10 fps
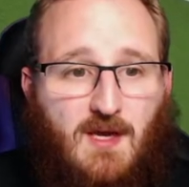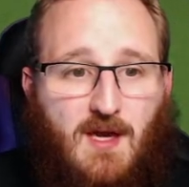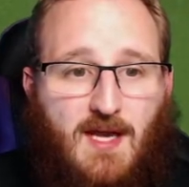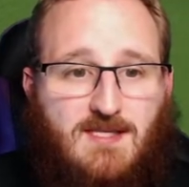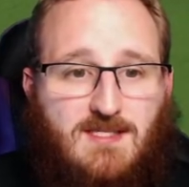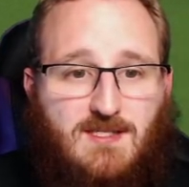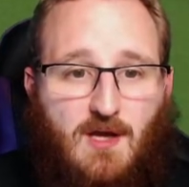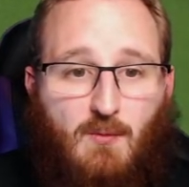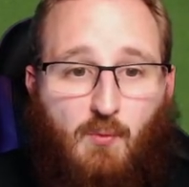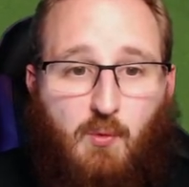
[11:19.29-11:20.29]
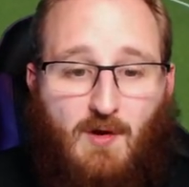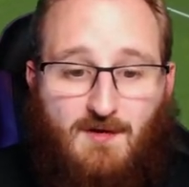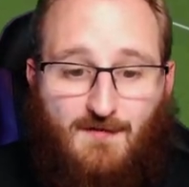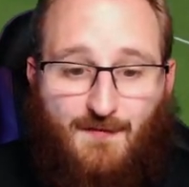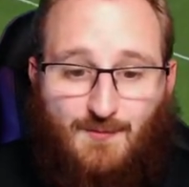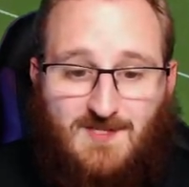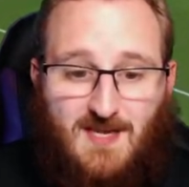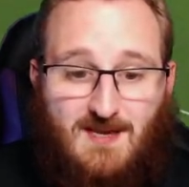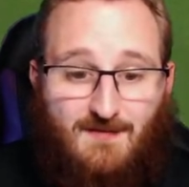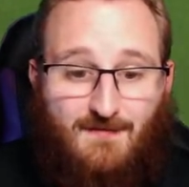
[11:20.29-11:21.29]
It's a wonderful
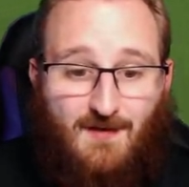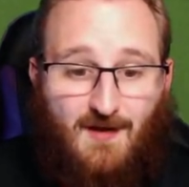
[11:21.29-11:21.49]
save.